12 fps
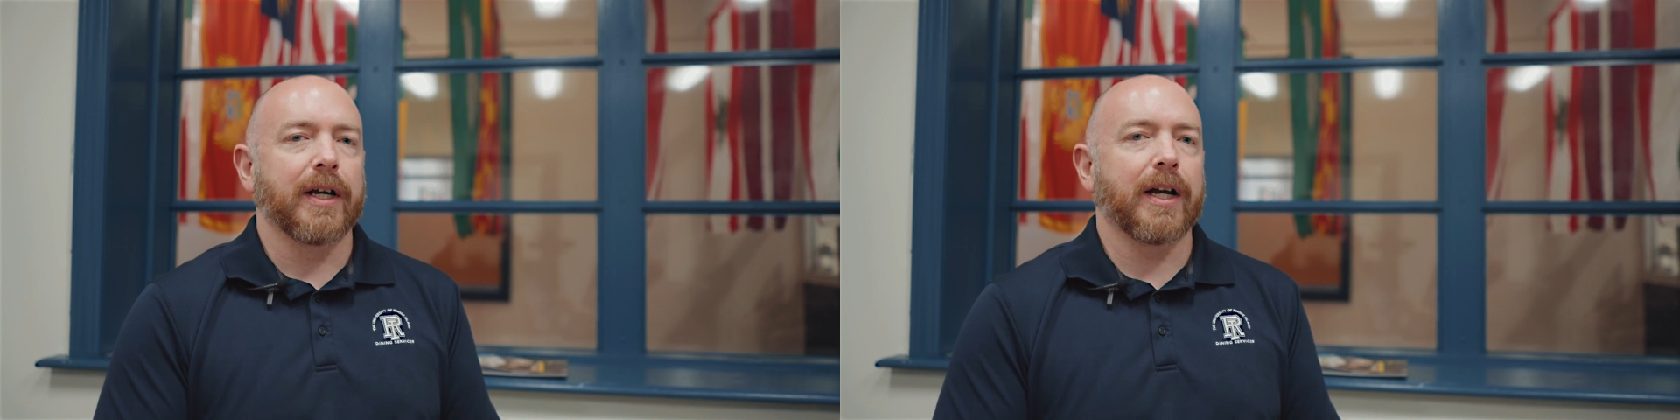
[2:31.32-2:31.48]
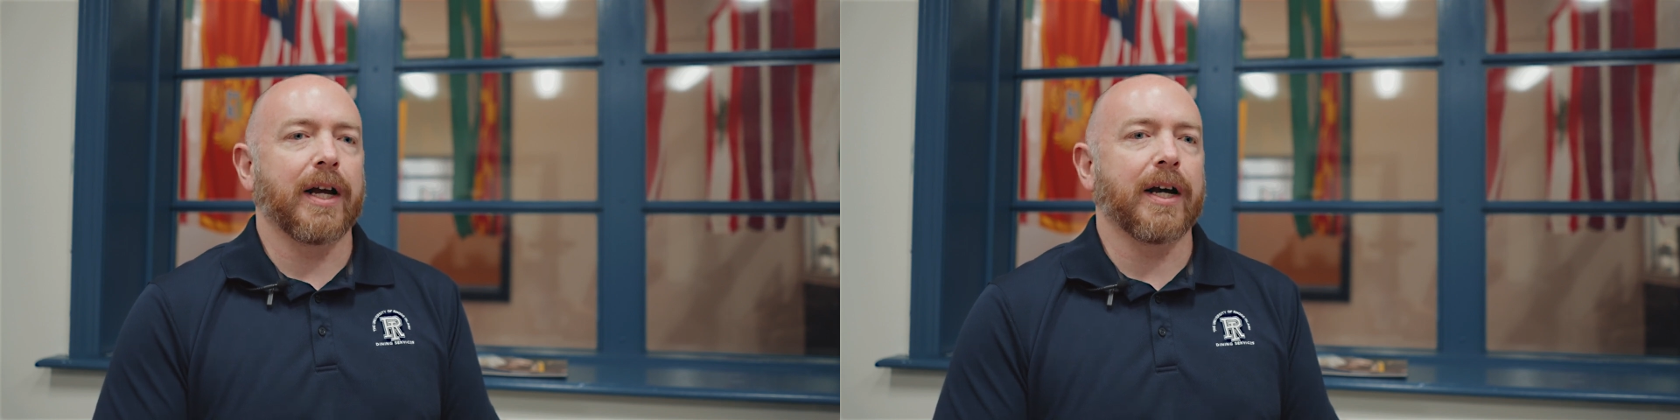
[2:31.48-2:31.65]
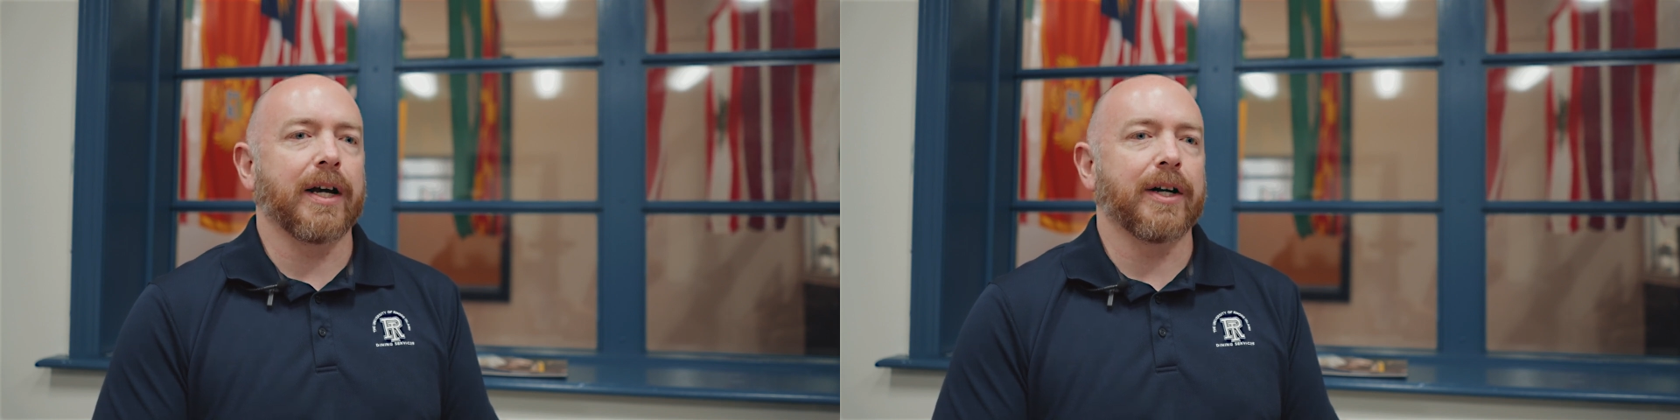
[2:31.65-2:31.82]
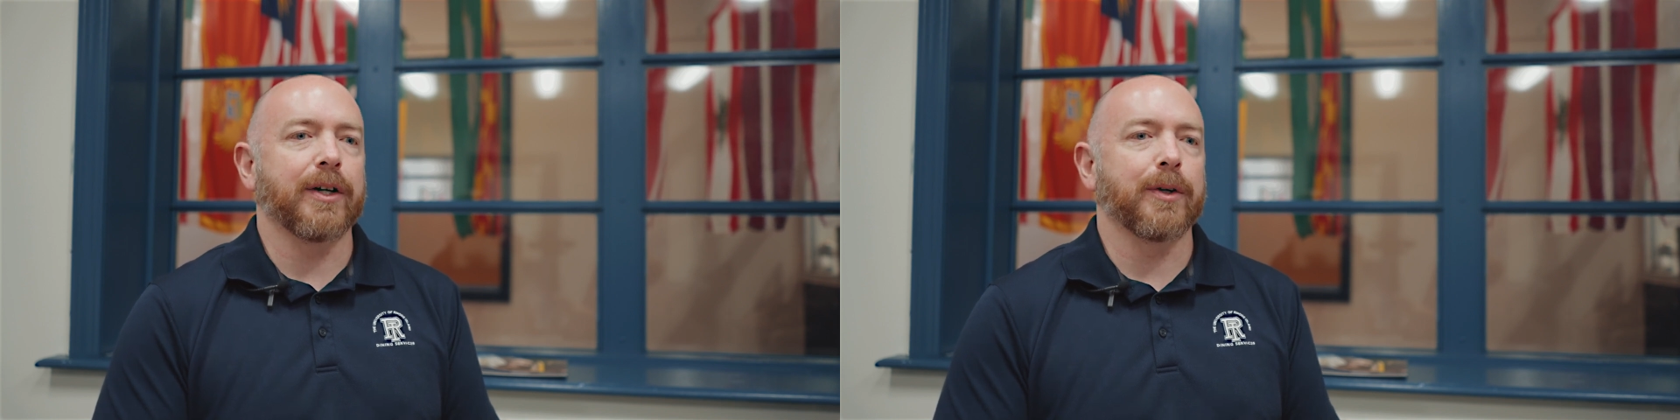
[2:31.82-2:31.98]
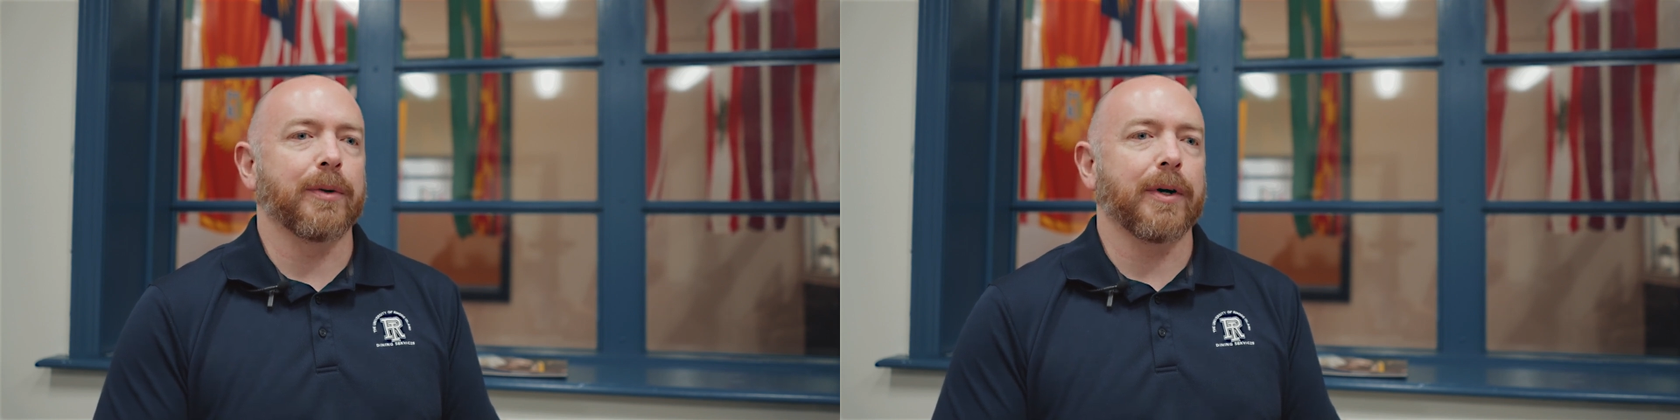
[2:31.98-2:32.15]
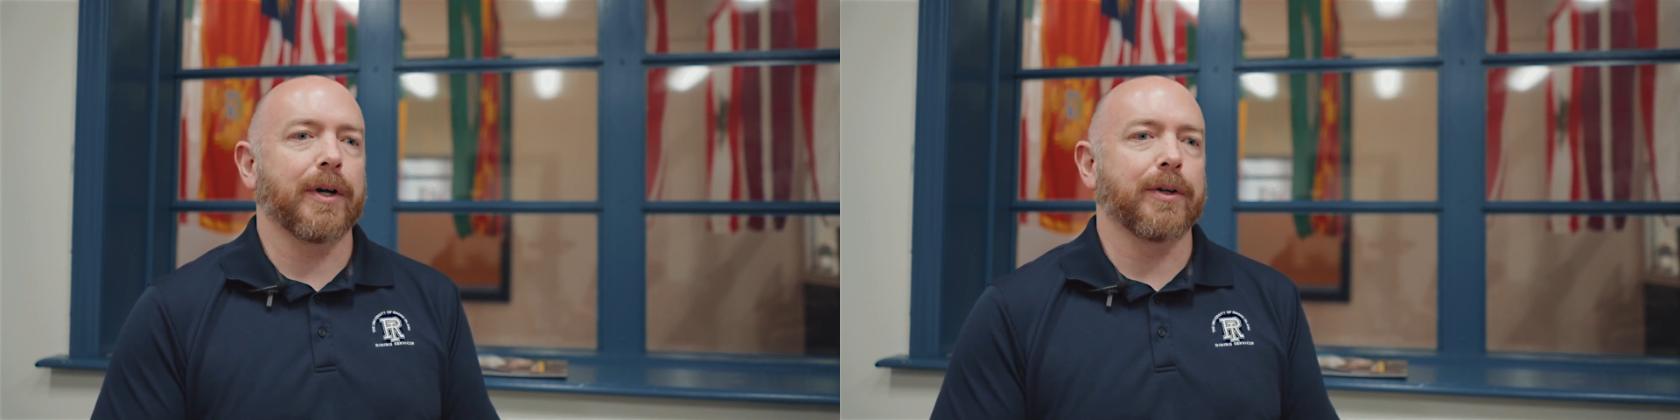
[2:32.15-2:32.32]

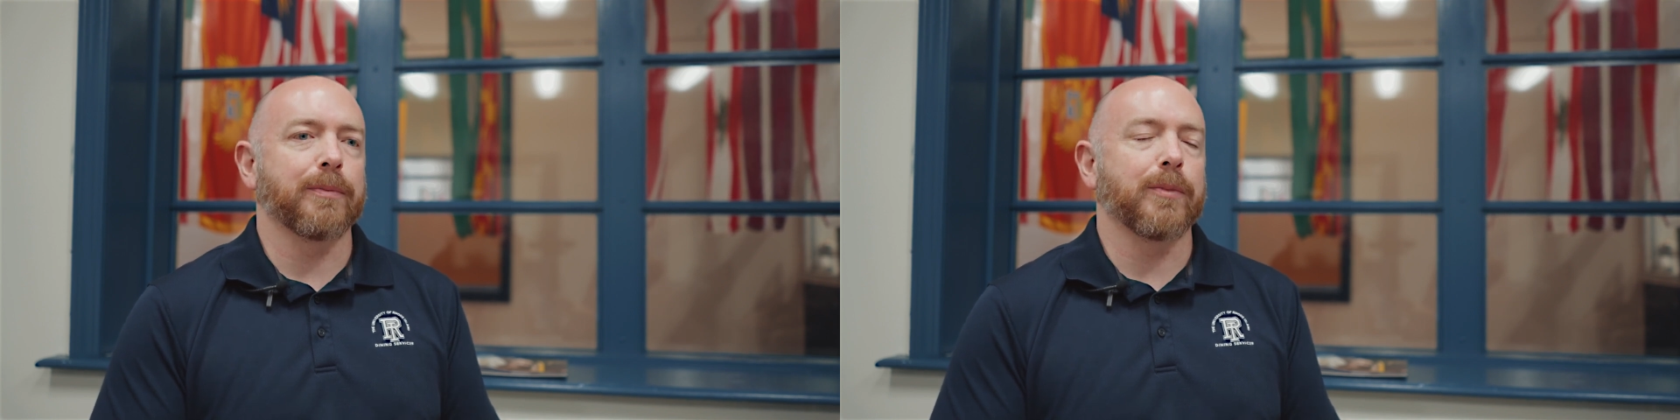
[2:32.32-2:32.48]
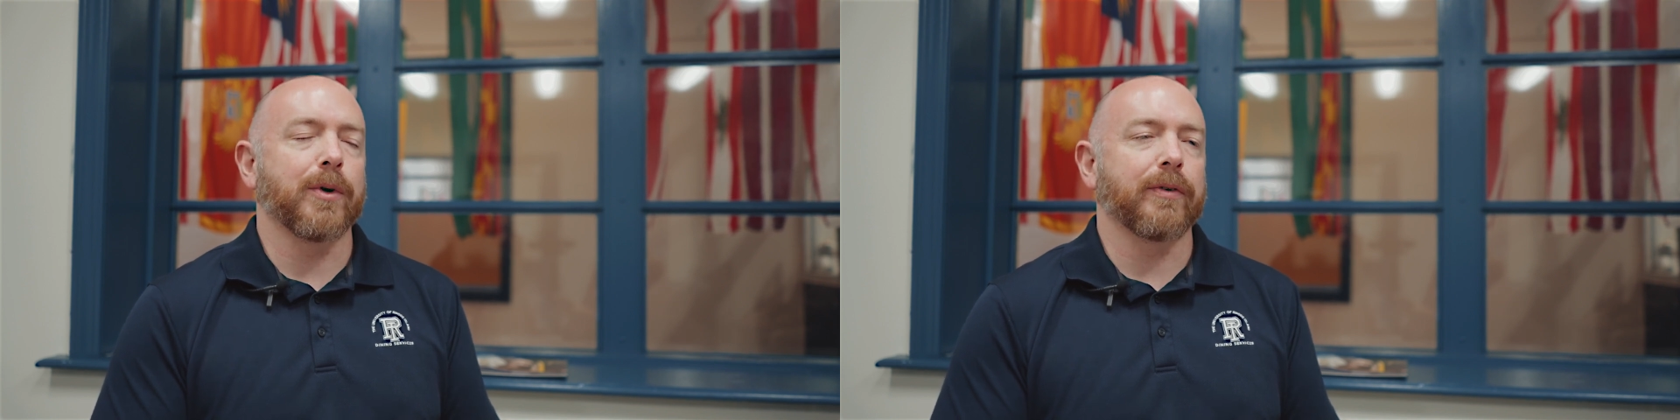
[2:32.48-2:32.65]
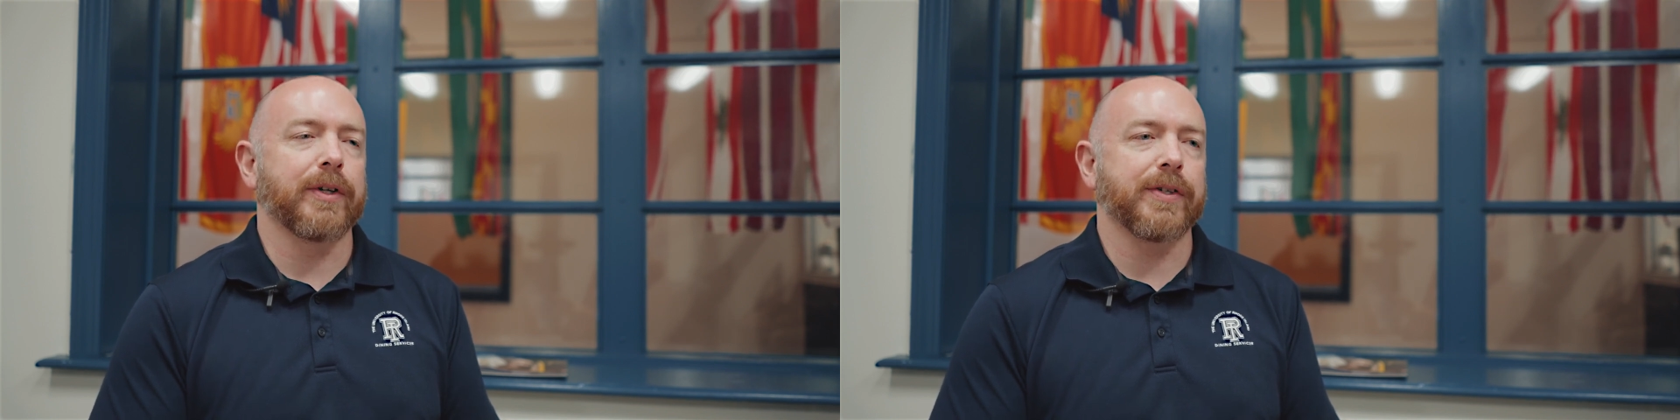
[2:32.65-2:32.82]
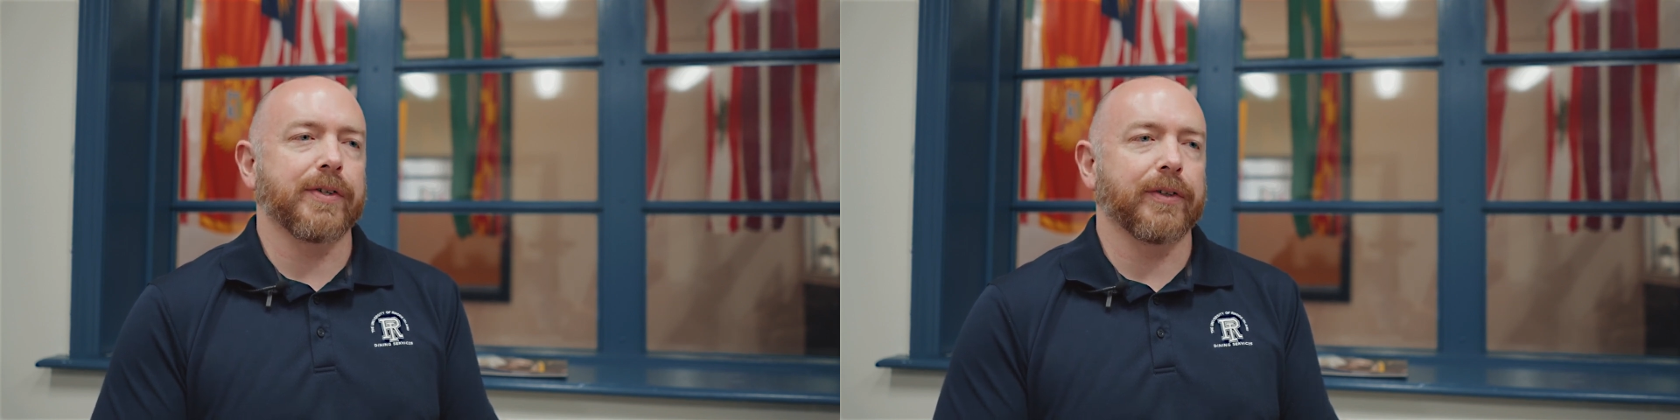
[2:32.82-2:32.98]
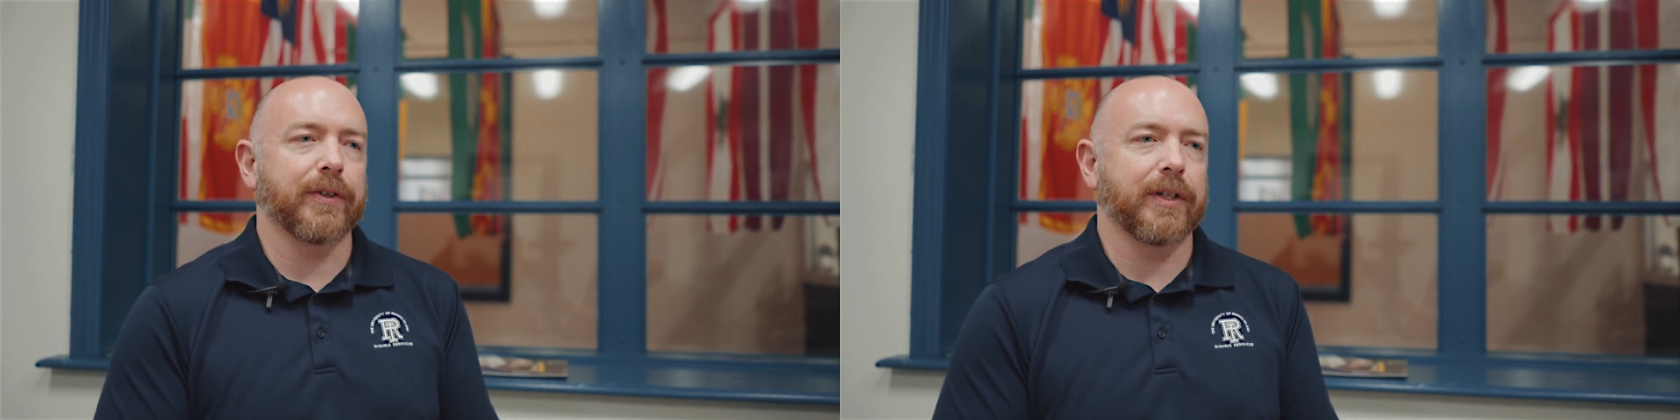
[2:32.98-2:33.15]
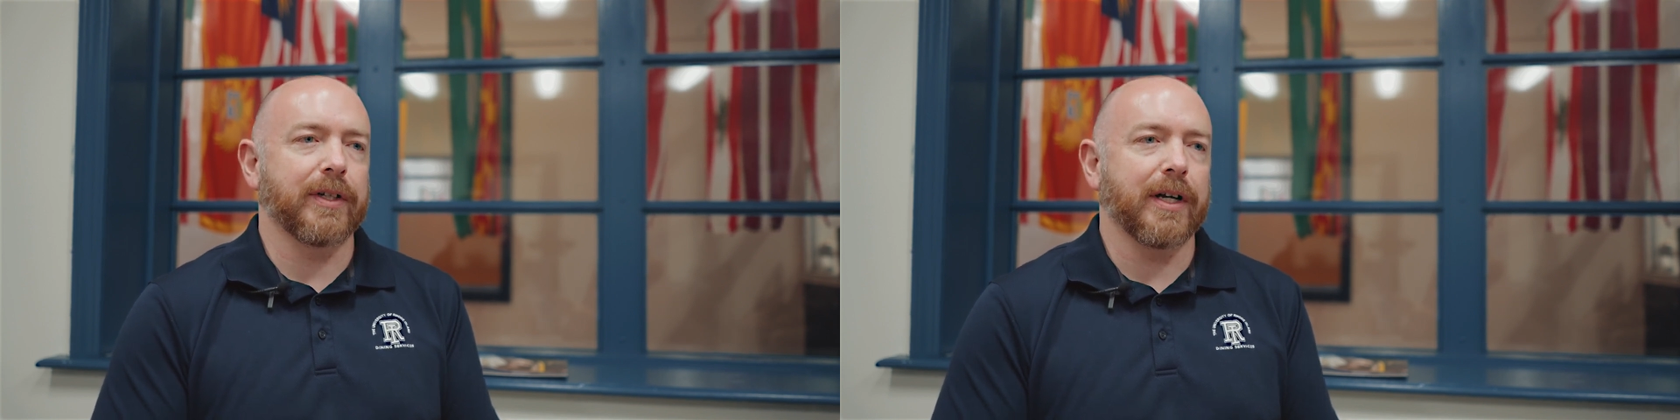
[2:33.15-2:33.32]
I know more
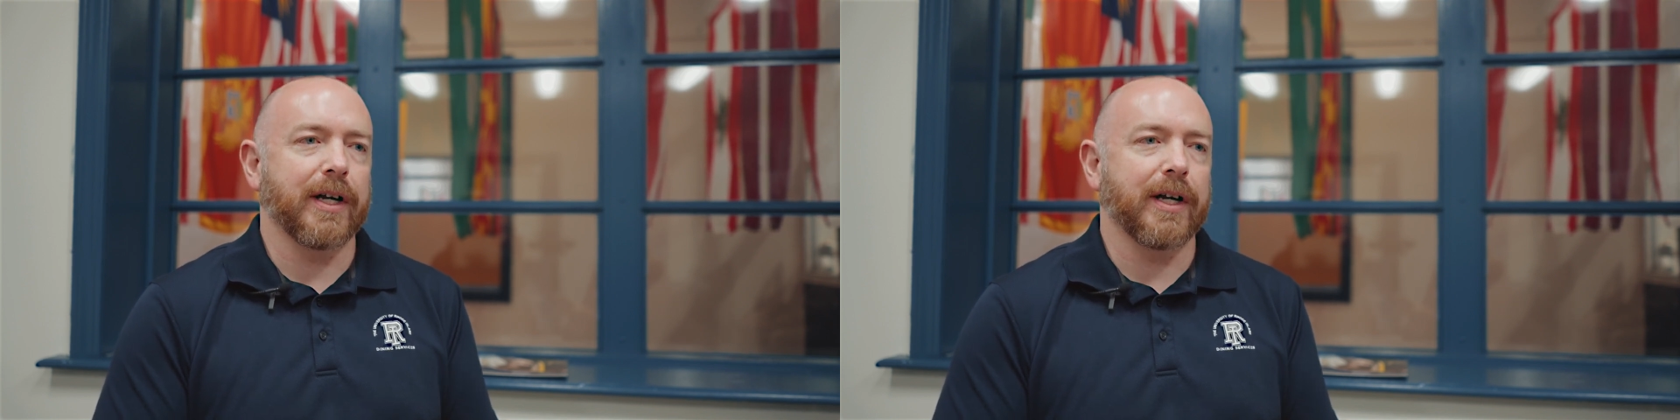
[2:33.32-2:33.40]
recently